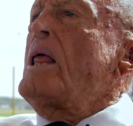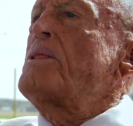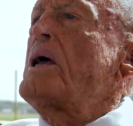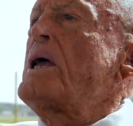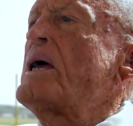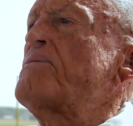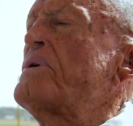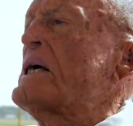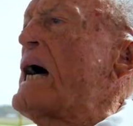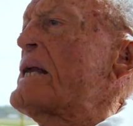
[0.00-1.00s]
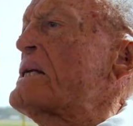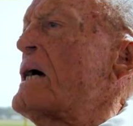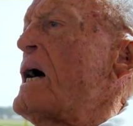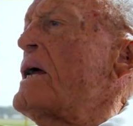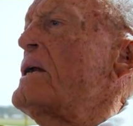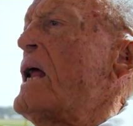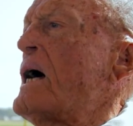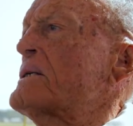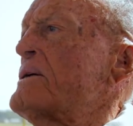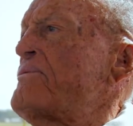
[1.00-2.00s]
They had forgot to
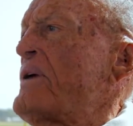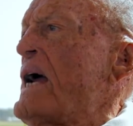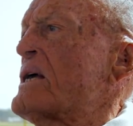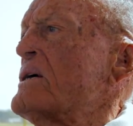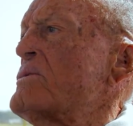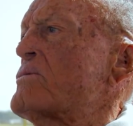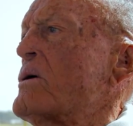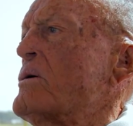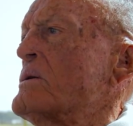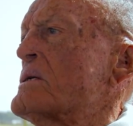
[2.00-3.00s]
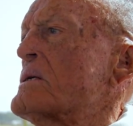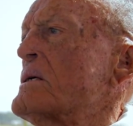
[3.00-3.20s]
unlock the flight controls.